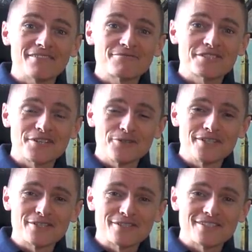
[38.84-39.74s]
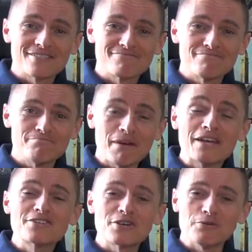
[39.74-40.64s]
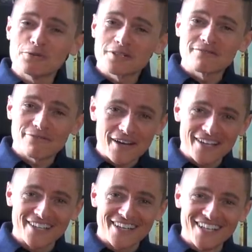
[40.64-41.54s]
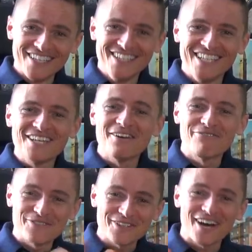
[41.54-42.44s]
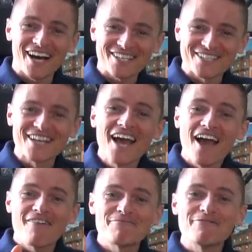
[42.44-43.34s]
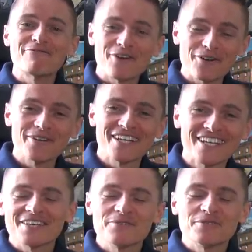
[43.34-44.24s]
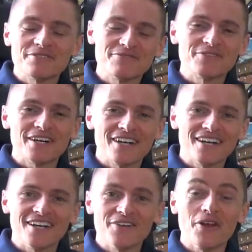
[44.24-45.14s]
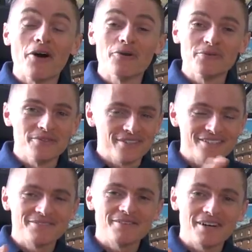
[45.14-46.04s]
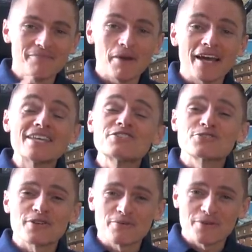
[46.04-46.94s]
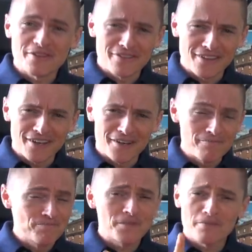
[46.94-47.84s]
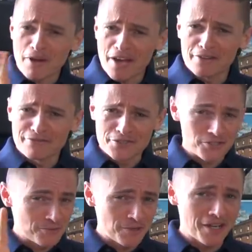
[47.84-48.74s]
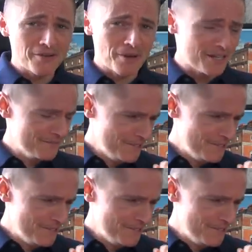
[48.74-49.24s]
serious major organ failure. If you guys have been following, you would have known my history with my health issues. But anyway,